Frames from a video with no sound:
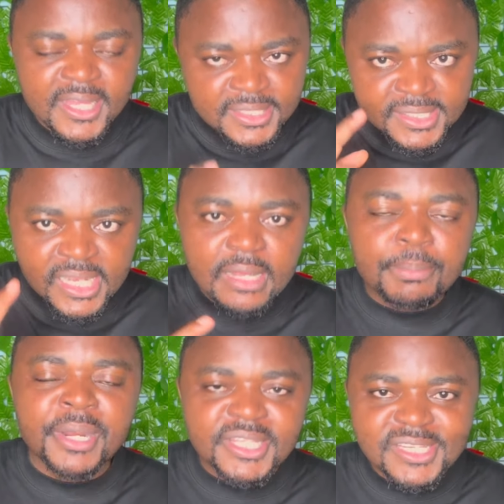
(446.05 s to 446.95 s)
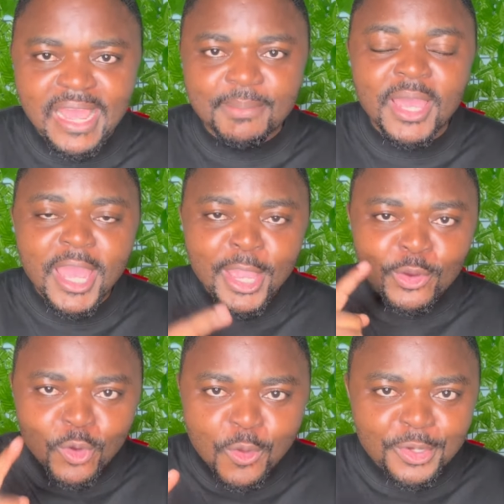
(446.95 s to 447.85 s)
Celebrate them,
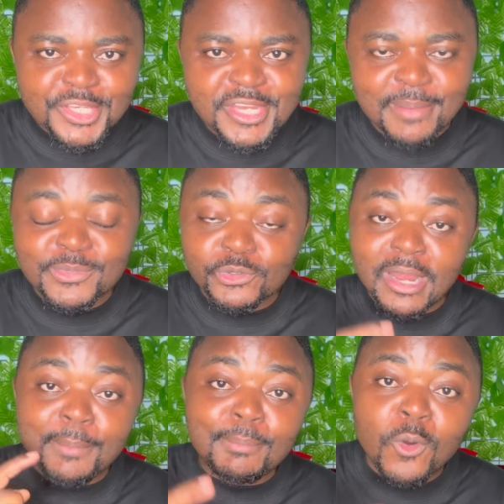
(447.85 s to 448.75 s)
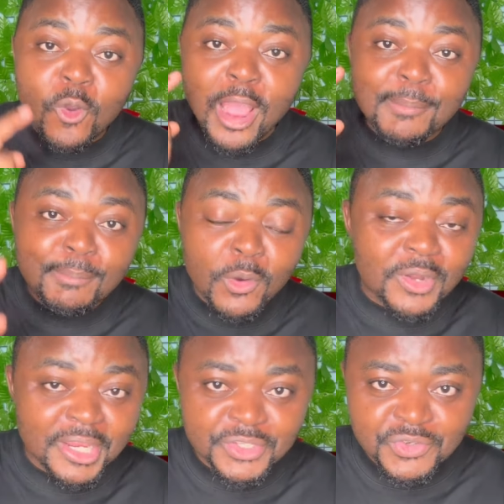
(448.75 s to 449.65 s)
encourage them so that more and more
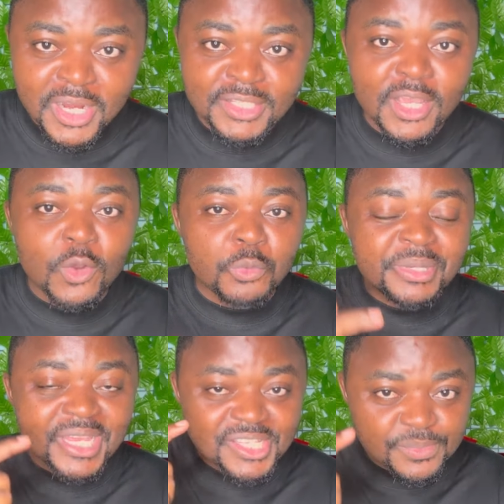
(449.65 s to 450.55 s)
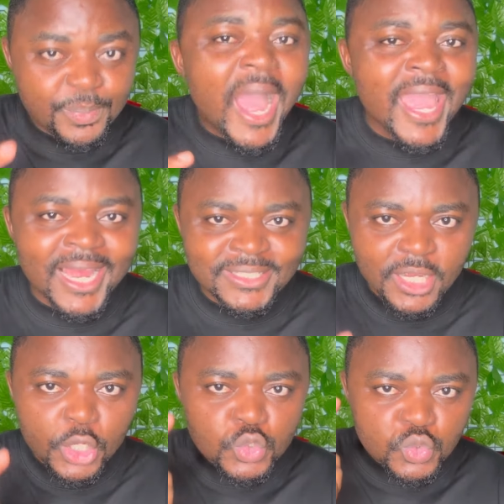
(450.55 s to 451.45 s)
Nigerians will be inspired
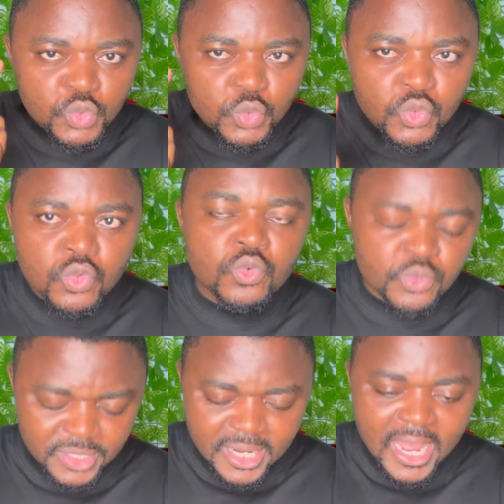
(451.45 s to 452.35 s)
to do good